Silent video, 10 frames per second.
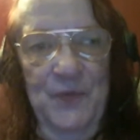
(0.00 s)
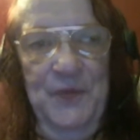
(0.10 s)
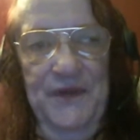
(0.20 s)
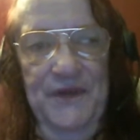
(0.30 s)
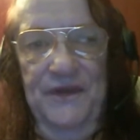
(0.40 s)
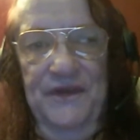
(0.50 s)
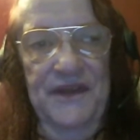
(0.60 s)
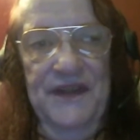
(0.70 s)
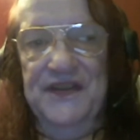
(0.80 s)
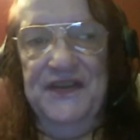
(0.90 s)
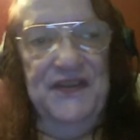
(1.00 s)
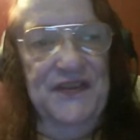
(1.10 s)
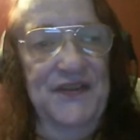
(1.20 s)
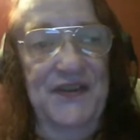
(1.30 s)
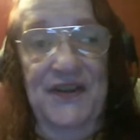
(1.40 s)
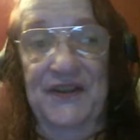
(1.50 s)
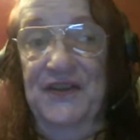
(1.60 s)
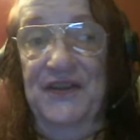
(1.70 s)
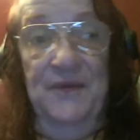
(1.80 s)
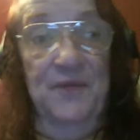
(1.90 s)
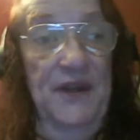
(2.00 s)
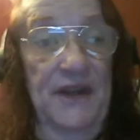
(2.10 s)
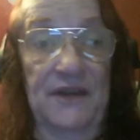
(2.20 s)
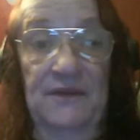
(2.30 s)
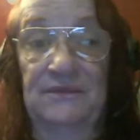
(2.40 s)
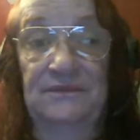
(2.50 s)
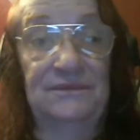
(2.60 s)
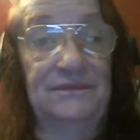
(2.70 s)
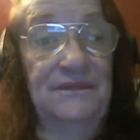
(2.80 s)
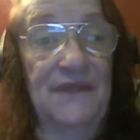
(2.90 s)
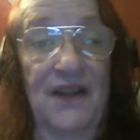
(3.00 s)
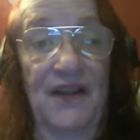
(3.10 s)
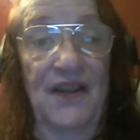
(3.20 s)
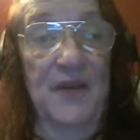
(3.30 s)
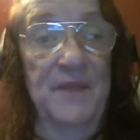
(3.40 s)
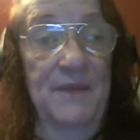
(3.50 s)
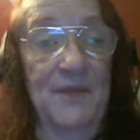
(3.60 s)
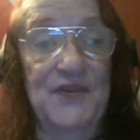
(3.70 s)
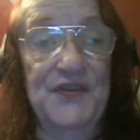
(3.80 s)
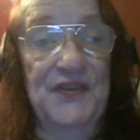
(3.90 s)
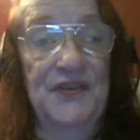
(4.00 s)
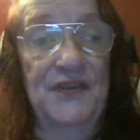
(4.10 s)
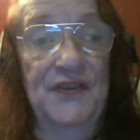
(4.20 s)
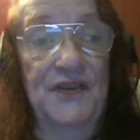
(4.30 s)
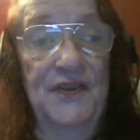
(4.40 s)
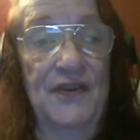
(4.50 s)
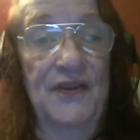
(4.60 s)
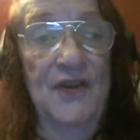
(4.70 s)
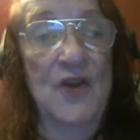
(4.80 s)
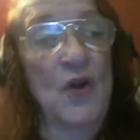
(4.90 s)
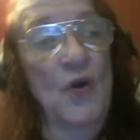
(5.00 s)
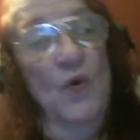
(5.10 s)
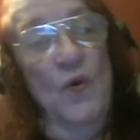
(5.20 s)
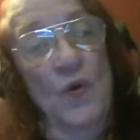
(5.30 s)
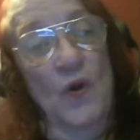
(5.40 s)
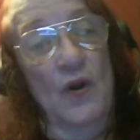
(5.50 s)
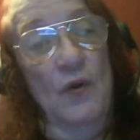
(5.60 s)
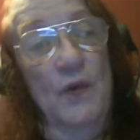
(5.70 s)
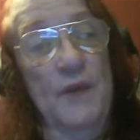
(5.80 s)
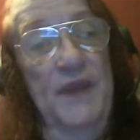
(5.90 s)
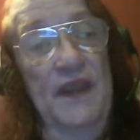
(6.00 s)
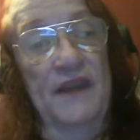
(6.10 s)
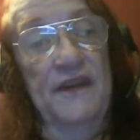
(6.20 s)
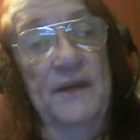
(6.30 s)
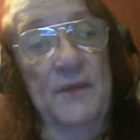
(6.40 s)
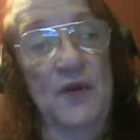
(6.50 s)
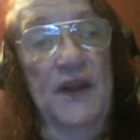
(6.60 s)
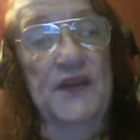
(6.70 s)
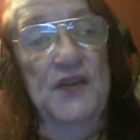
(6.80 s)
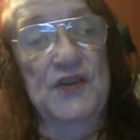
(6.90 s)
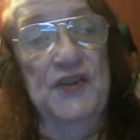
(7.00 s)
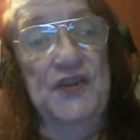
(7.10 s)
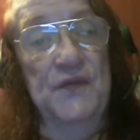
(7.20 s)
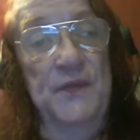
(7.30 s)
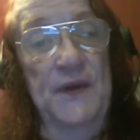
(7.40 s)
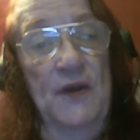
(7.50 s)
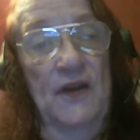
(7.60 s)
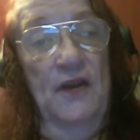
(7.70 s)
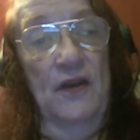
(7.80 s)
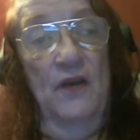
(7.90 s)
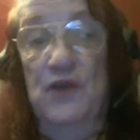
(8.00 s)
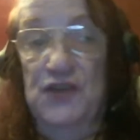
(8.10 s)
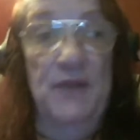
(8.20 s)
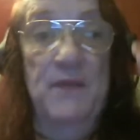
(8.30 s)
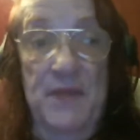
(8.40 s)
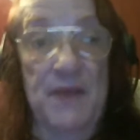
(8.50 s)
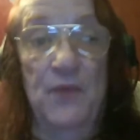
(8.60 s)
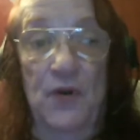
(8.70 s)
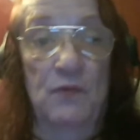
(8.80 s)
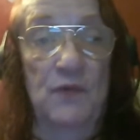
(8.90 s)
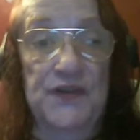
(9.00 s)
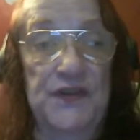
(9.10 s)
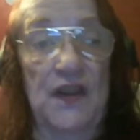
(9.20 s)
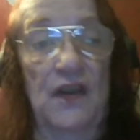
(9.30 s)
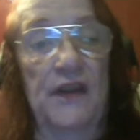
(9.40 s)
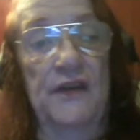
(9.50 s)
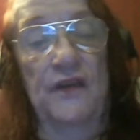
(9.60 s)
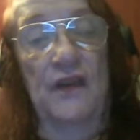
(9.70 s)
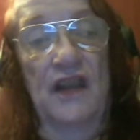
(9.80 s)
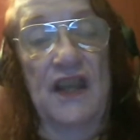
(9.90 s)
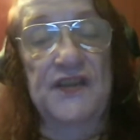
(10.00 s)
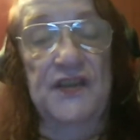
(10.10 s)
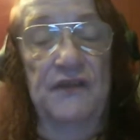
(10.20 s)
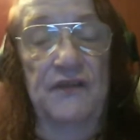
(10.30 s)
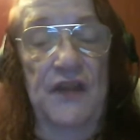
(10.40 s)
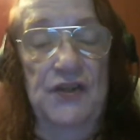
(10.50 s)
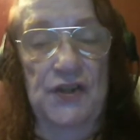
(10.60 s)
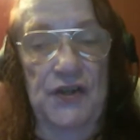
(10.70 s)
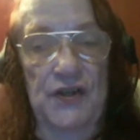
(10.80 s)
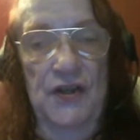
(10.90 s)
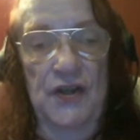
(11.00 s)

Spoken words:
but that's not going to bring in a lot of members. Or to be like the Democratic Socialists of America, of which I'm a member and was a delegate to the last convention,